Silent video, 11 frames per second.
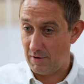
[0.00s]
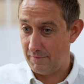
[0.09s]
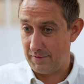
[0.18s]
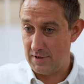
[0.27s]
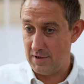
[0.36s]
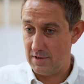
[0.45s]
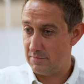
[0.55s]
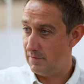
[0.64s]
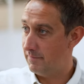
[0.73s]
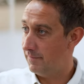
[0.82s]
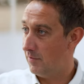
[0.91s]
over the years,
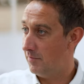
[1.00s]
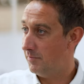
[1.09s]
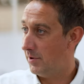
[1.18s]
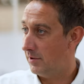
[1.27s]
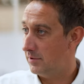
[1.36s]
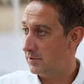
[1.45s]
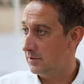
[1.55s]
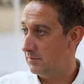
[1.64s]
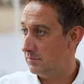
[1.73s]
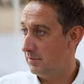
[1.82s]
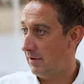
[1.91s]
we've formed
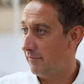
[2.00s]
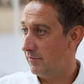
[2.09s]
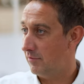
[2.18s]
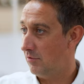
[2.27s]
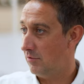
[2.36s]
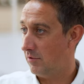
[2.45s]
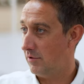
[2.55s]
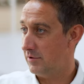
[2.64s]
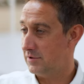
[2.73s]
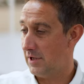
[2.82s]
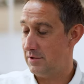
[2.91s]
partnerships with different
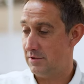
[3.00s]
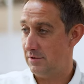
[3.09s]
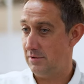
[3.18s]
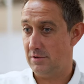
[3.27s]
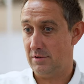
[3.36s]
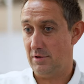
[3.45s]
organisations